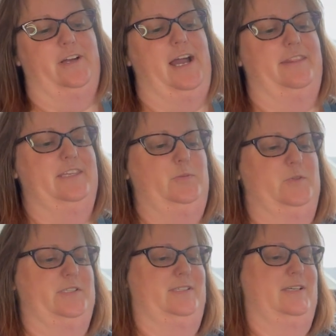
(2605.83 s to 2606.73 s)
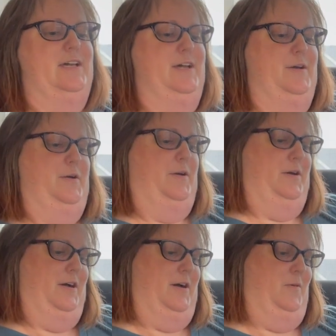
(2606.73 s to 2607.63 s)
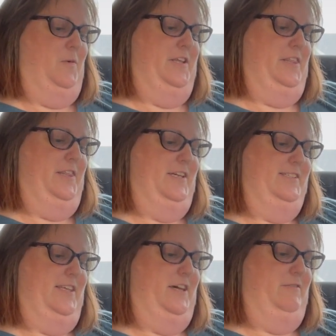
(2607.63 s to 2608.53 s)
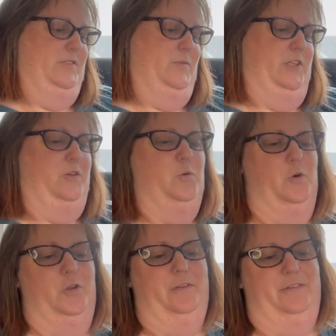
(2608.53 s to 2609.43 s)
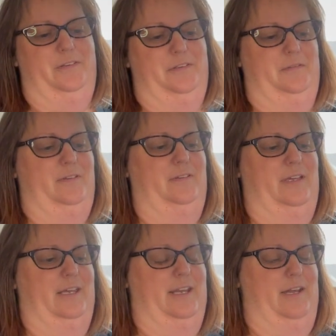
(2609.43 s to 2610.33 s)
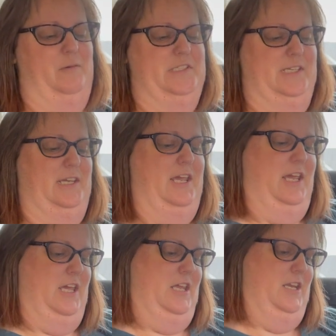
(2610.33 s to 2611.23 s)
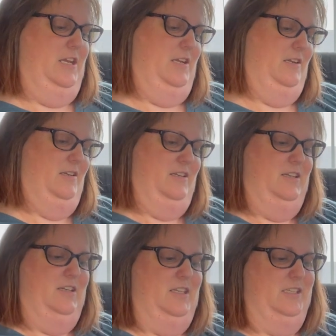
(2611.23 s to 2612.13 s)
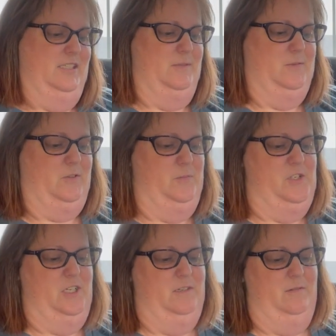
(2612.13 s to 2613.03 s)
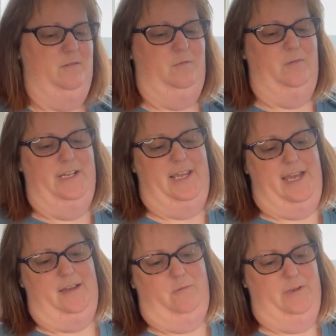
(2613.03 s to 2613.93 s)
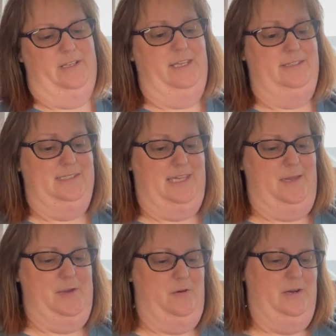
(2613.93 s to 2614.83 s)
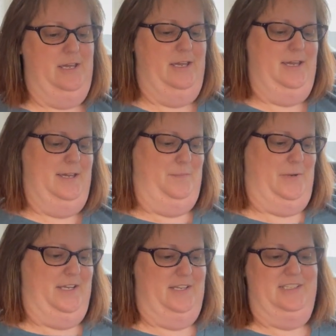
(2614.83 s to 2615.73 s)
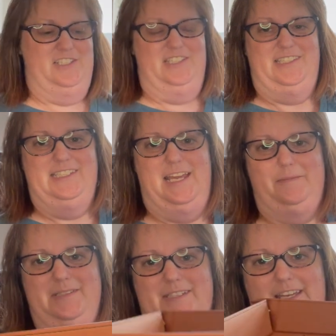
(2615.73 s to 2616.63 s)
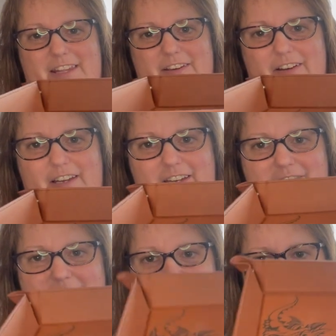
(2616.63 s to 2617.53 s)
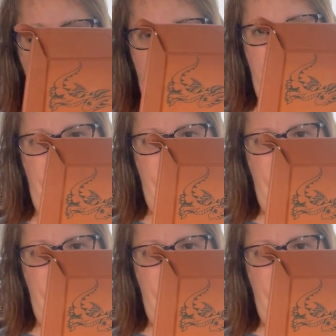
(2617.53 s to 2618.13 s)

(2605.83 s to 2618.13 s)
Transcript: I, this was uh, one of the things I thought was really cool and I wasn't in the subscription when it ha when this came out, but it just snaps together and you have a little tray.